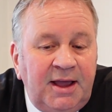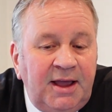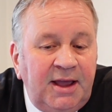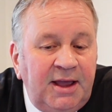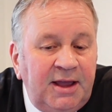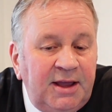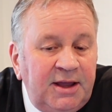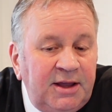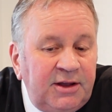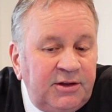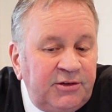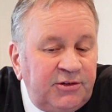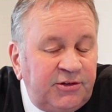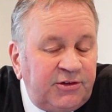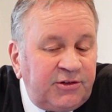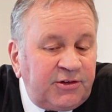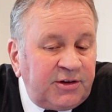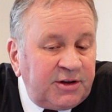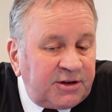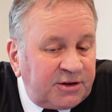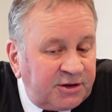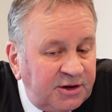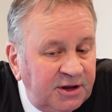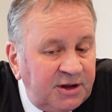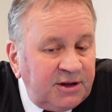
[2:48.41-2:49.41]
As
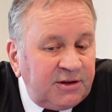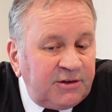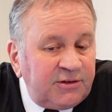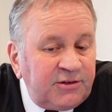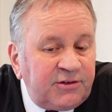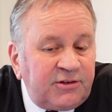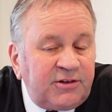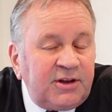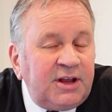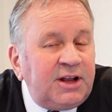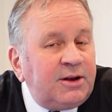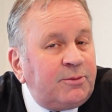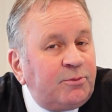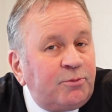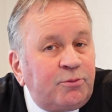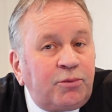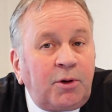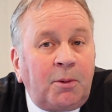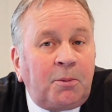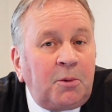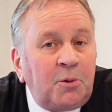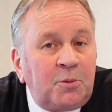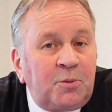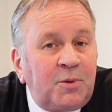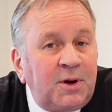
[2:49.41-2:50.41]
it is, it
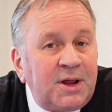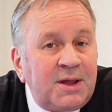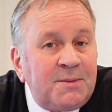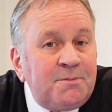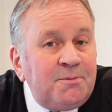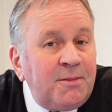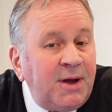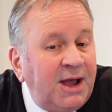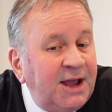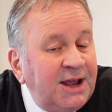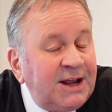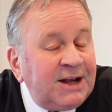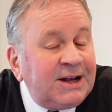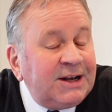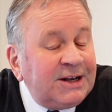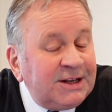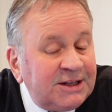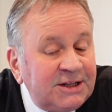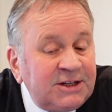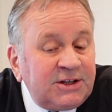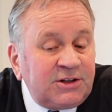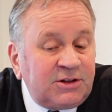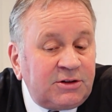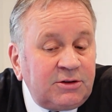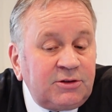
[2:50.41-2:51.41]
probably made a
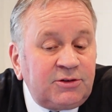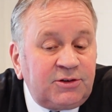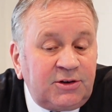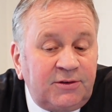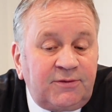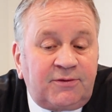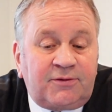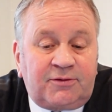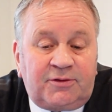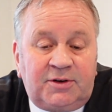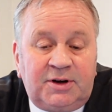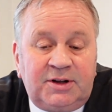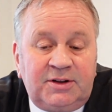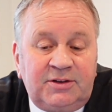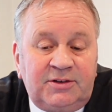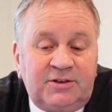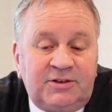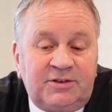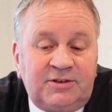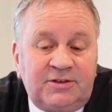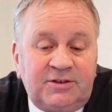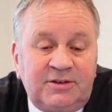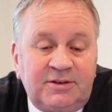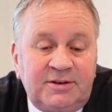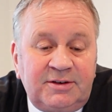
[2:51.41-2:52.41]
little
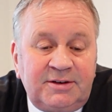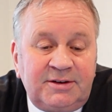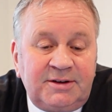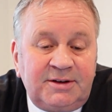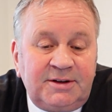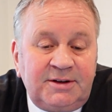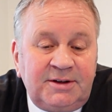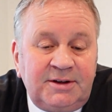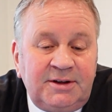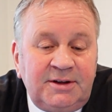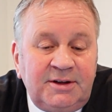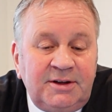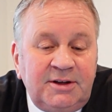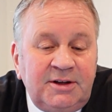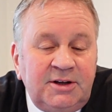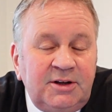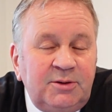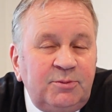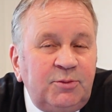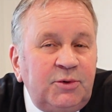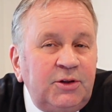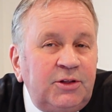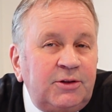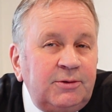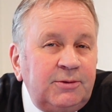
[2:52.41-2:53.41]
difference.
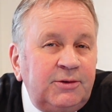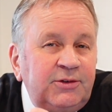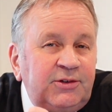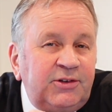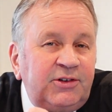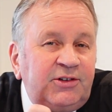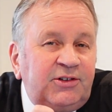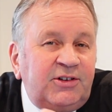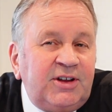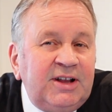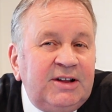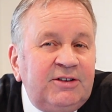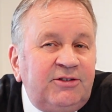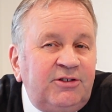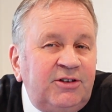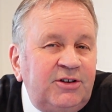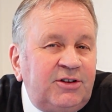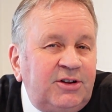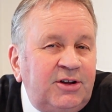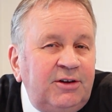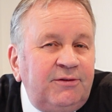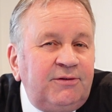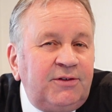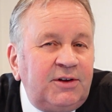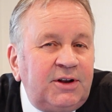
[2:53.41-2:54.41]
But there was a
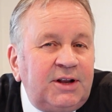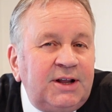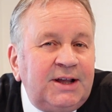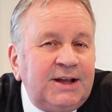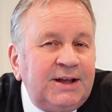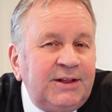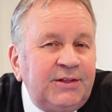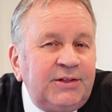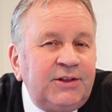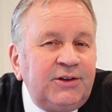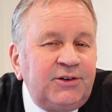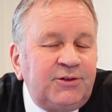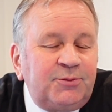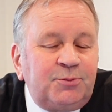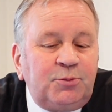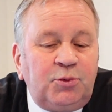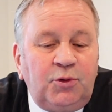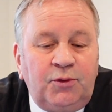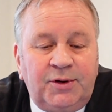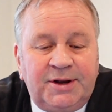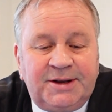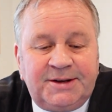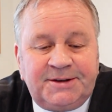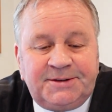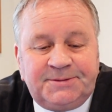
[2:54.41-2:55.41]
sensitivity at this
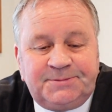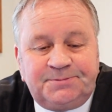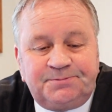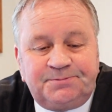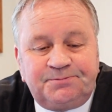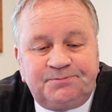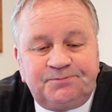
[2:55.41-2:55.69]
point.